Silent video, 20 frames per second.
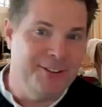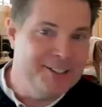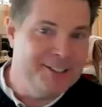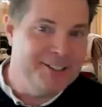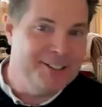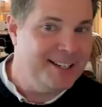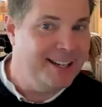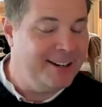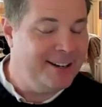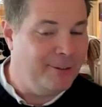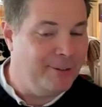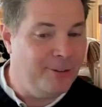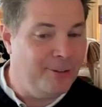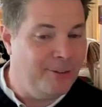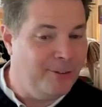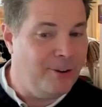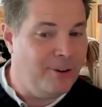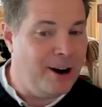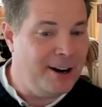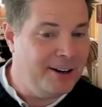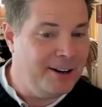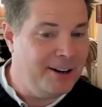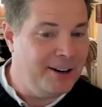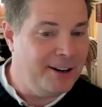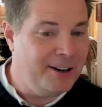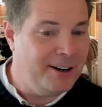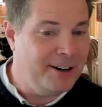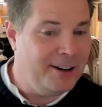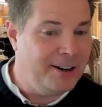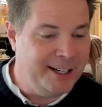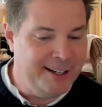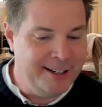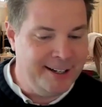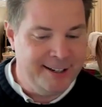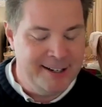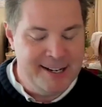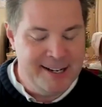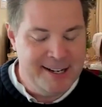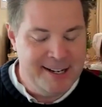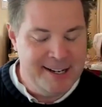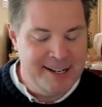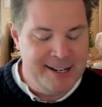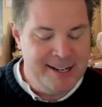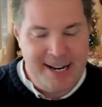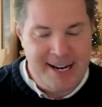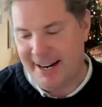I would always just kind of walk over there